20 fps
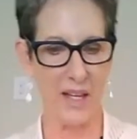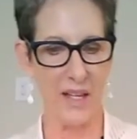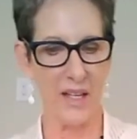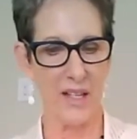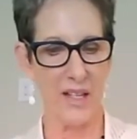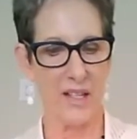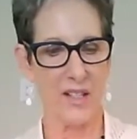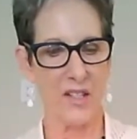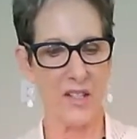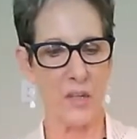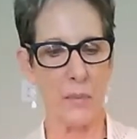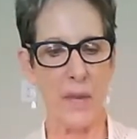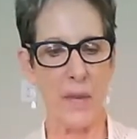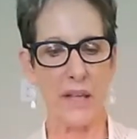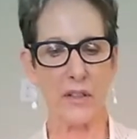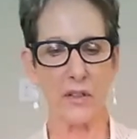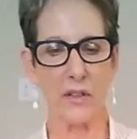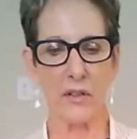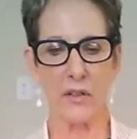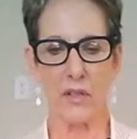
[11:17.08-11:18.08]
So
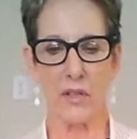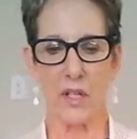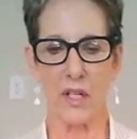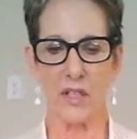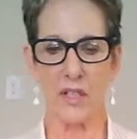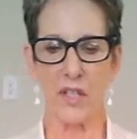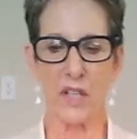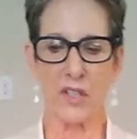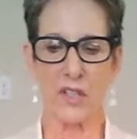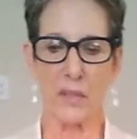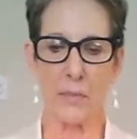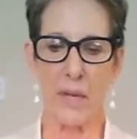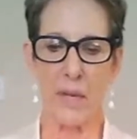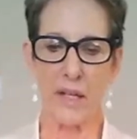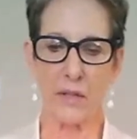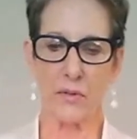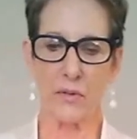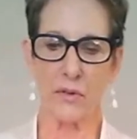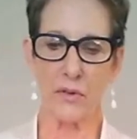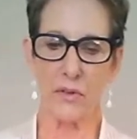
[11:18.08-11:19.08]
Dr.
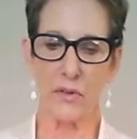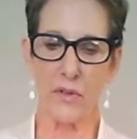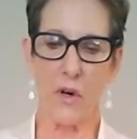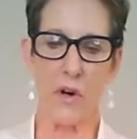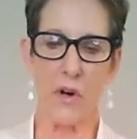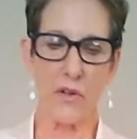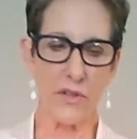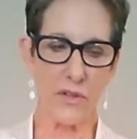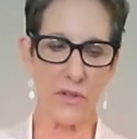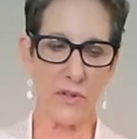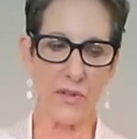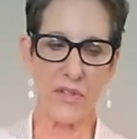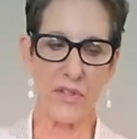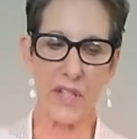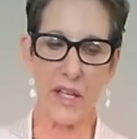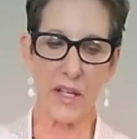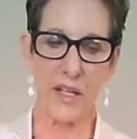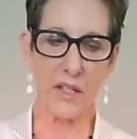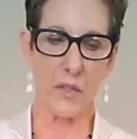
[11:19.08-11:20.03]
Michael also said,